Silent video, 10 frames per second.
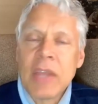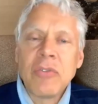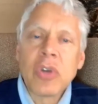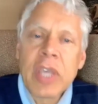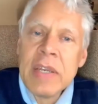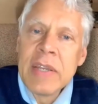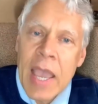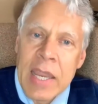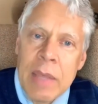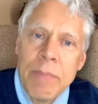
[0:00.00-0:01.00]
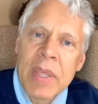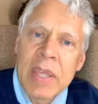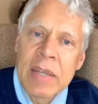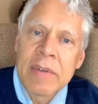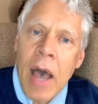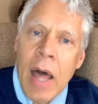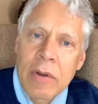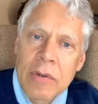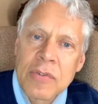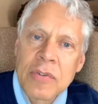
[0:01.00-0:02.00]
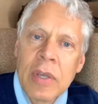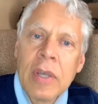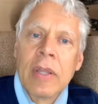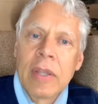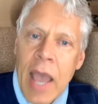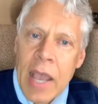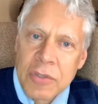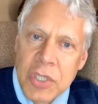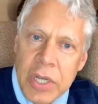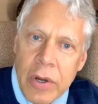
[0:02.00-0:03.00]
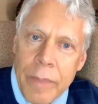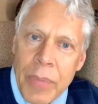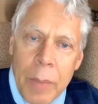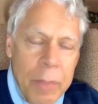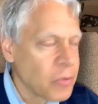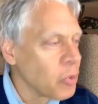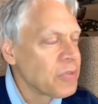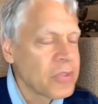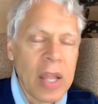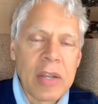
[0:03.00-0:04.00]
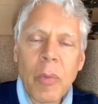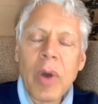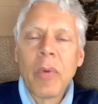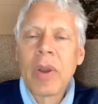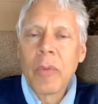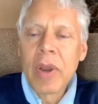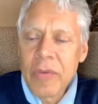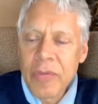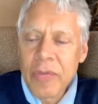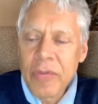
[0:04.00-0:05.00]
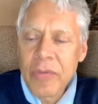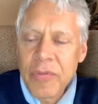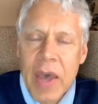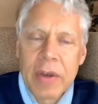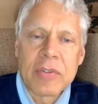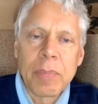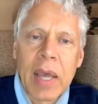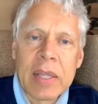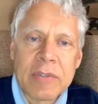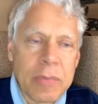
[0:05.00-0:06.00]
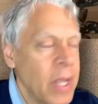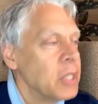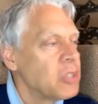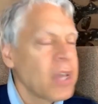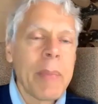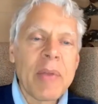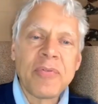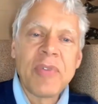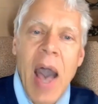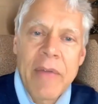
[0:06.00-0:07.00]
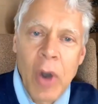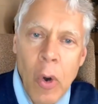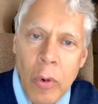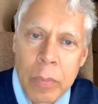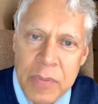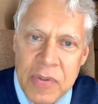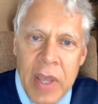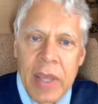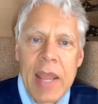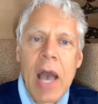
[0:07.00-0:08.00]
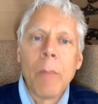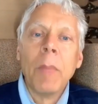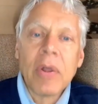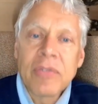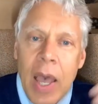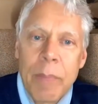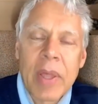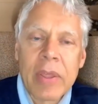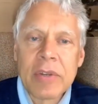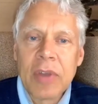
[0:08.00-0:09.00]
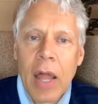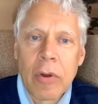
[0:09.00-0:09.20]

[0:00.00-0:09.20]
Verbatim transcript: They took in ninety million dollars last year. Patrice Cullors, one, one, one of the founders of Black Lives, she's got about five homes now, multi-million dollar